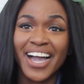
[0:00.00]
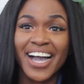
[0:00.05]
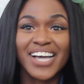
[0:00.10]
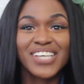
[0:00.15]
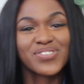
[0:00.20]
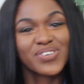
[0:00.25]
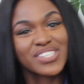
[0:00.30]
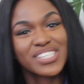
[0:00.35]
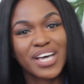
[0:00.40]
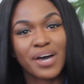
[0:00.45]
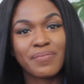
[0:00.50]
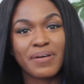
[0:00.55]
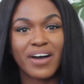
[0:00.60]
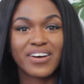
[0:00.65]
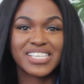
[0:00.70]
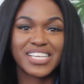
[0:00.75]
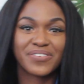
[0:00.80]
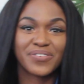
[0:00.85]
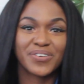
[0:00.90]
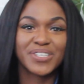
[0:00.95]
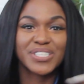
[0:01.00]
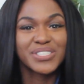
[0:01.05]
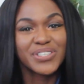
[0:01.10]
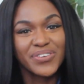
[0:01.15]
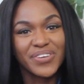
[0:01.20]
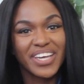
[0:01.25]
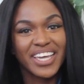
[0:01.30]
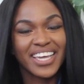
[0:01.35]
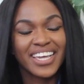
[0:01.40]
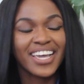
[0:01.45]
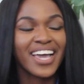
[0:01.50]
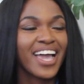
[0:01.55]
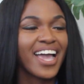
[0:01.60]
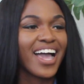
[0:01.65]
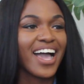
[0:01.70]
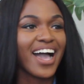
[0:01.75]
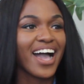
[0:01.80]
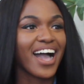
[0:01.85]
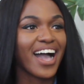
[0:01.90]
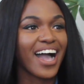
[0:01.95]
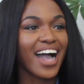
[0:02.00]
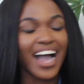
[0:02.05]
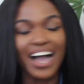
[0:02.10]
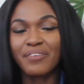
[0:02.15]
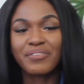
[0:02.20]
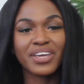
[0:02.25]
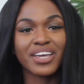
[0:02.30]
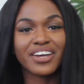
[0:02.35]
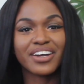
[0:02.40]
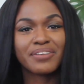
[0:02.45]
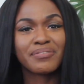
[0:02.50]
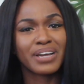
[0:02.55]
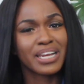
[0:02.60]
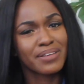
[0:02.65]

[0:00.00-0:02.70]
guys, what's up? How's everyone doing? I'm here.